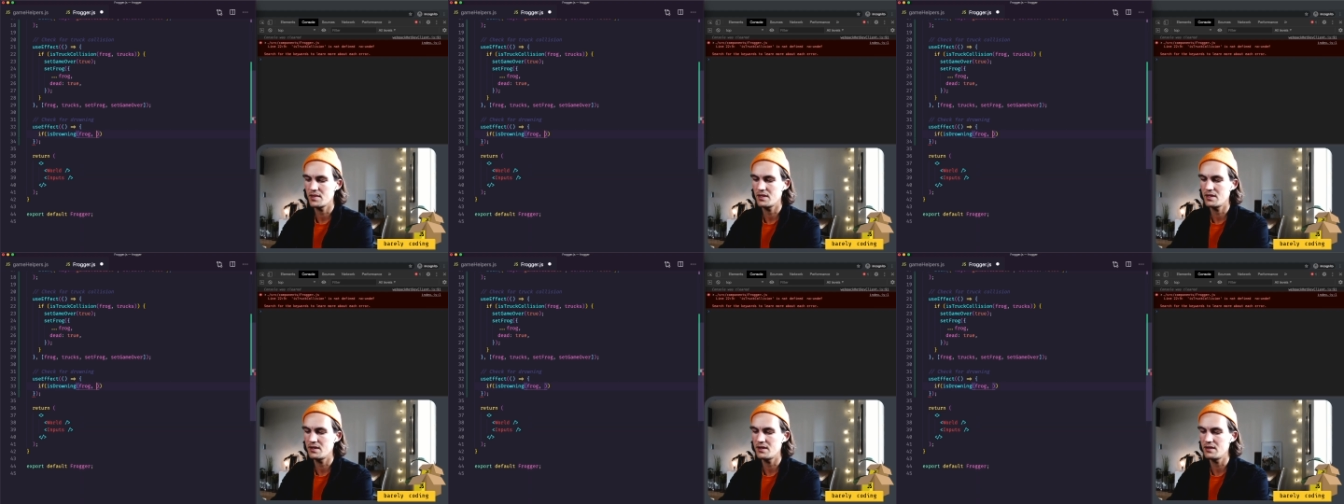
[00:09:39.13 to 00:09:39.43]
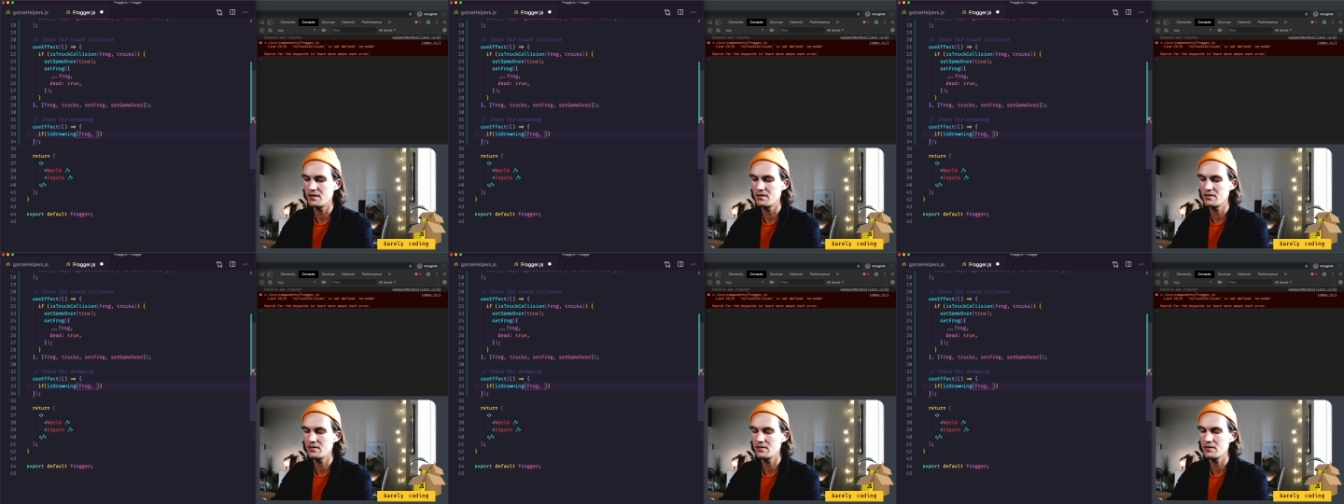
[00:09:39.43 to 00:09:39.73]

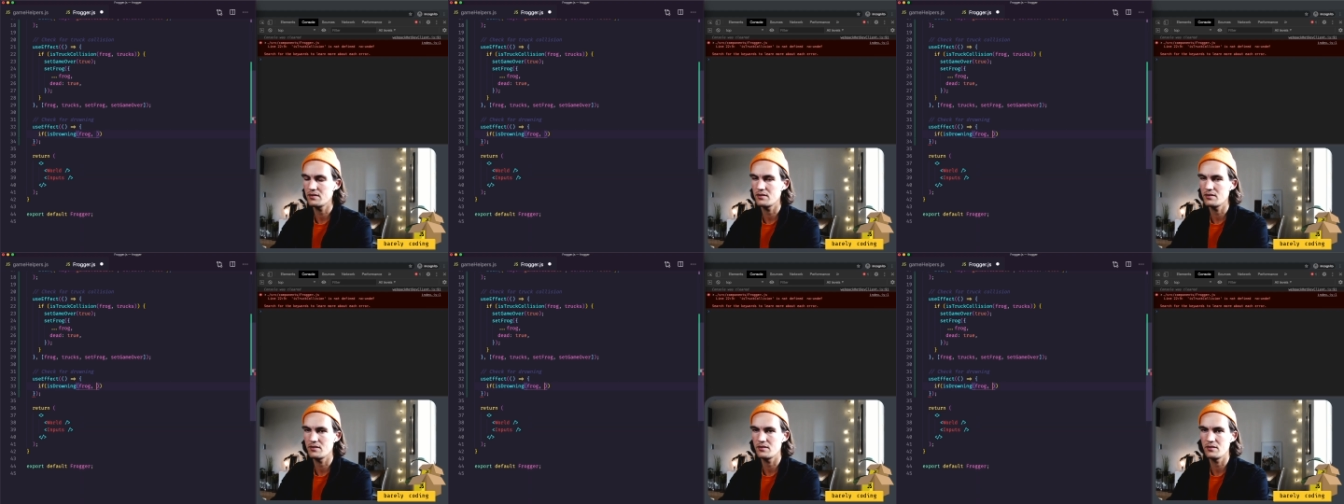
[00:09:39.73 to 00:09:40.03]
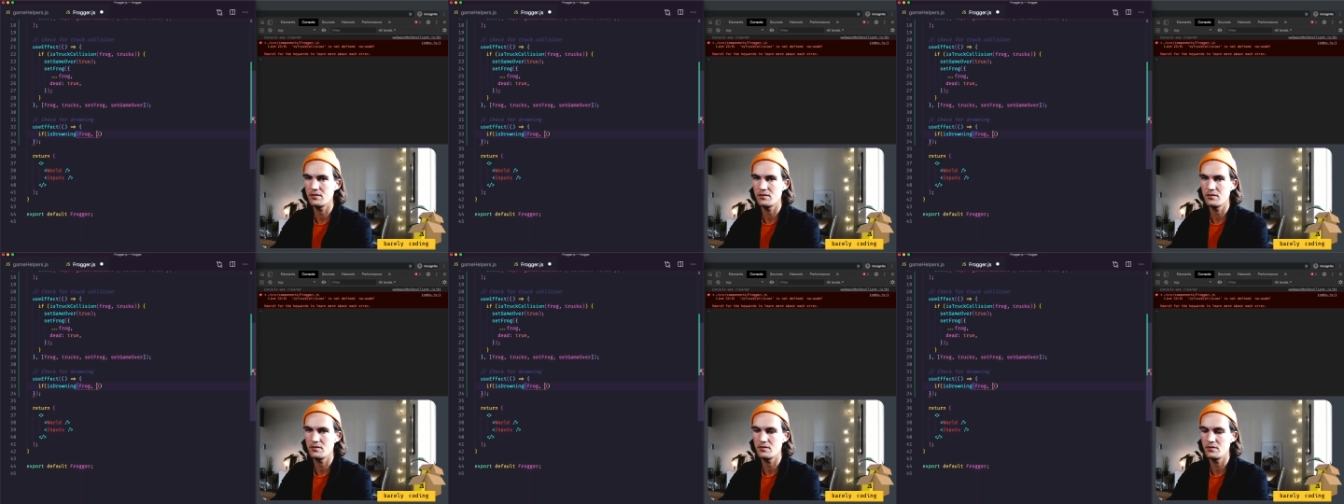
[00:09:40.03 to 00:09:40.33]
and
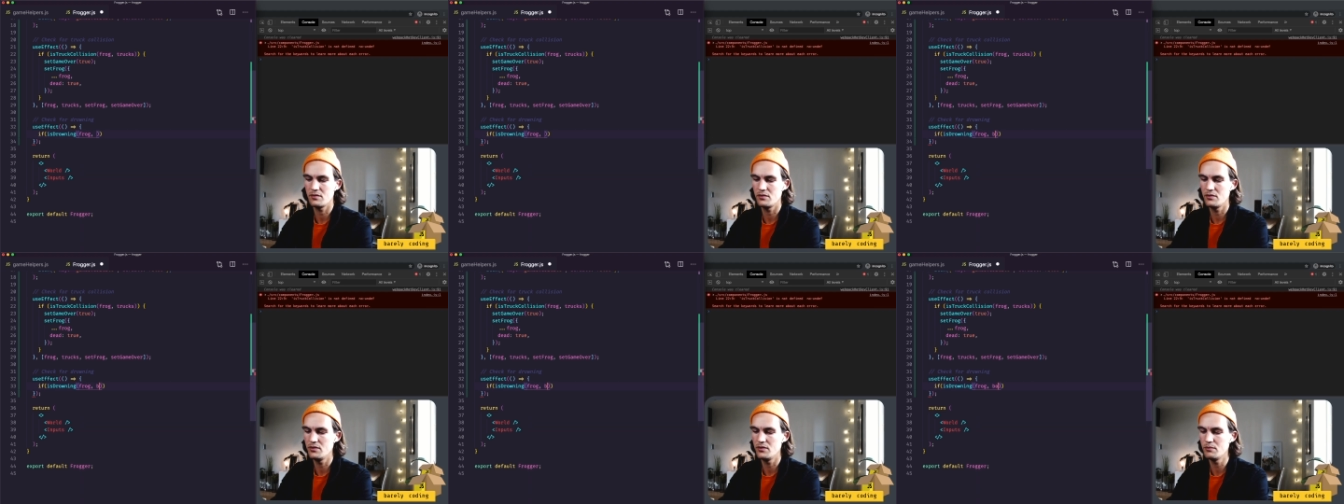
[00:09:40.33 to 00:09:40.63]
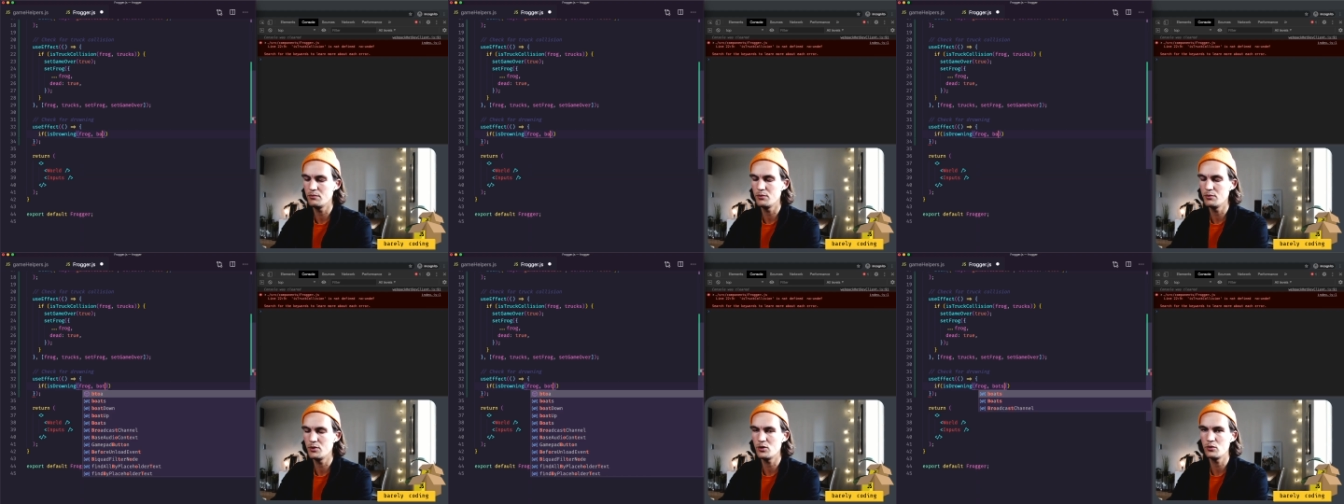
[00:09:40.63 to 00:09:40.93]
the
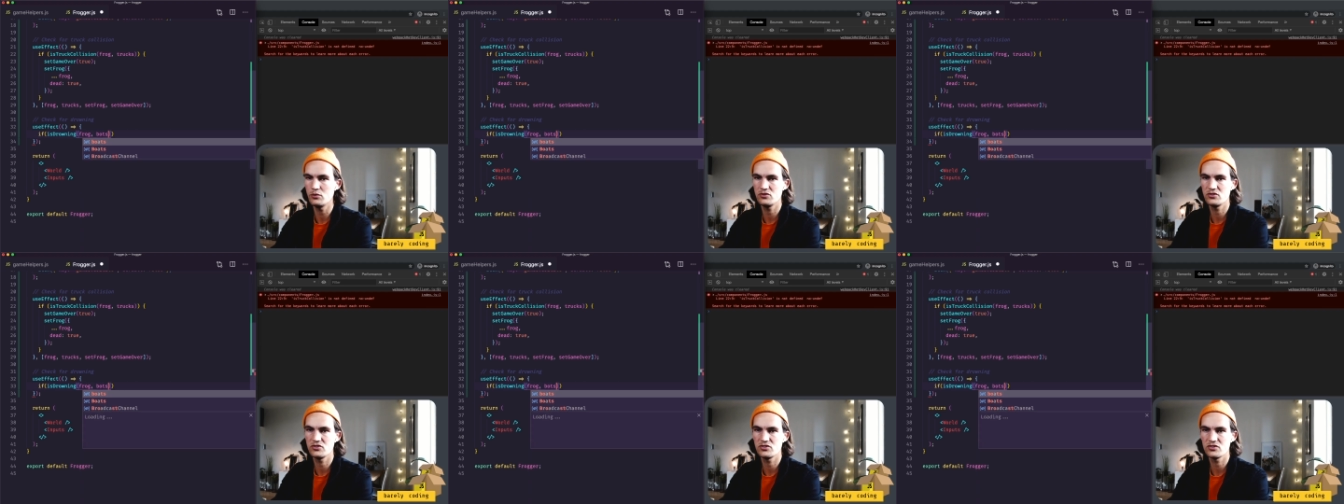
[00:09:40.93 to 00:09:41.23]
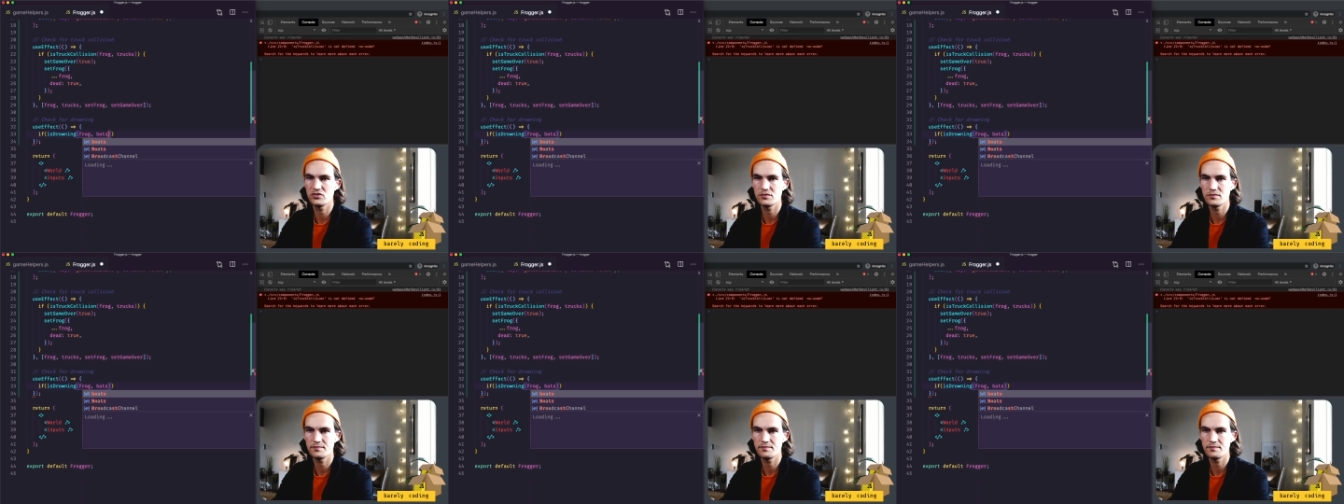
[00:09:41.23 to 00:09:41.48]
boats.